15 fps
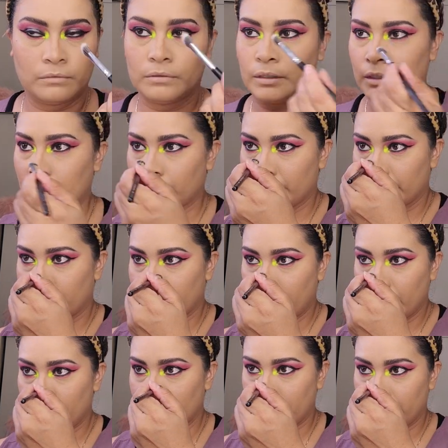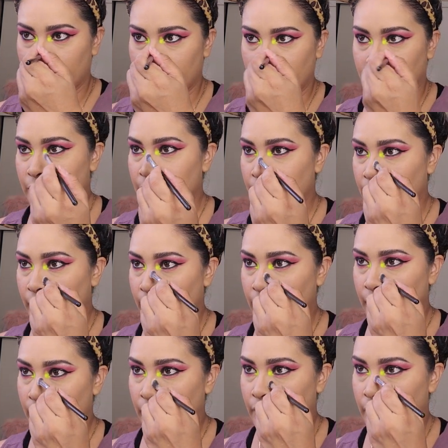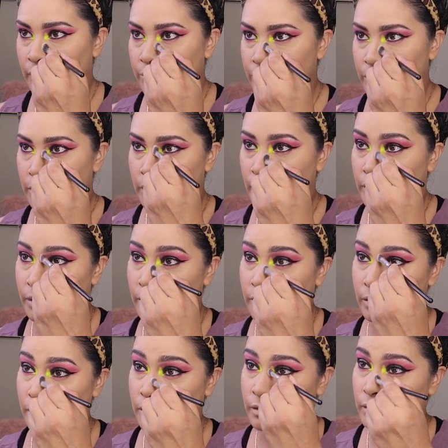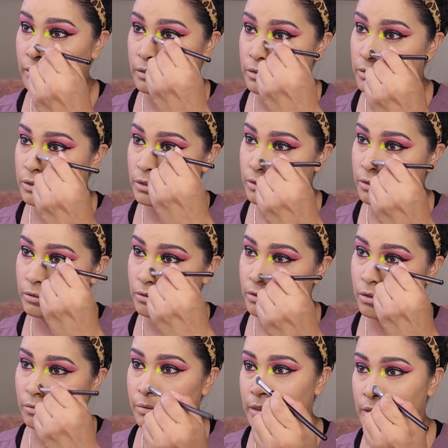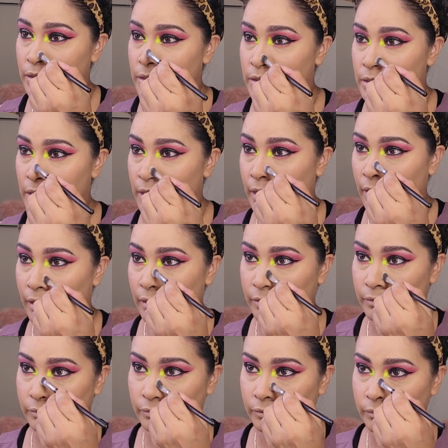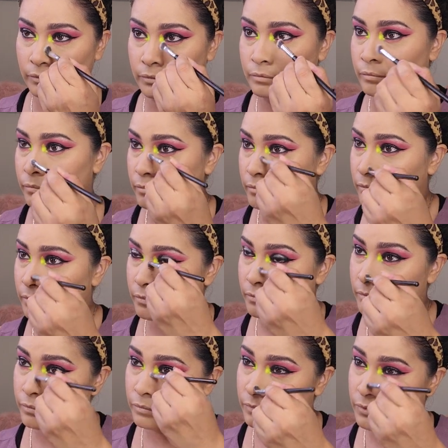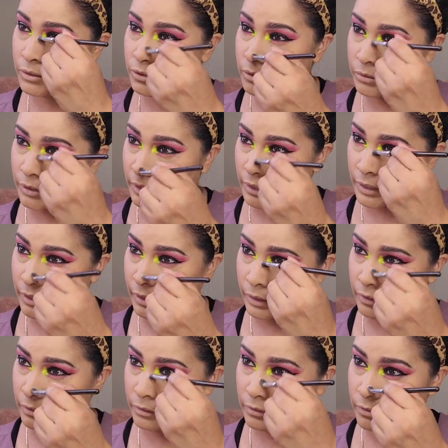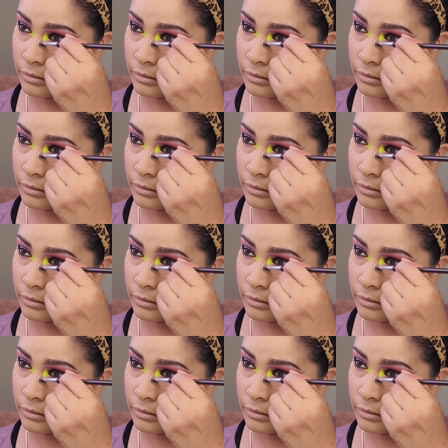and I'm going to cut it from here, and I'm just going to continue going down so I can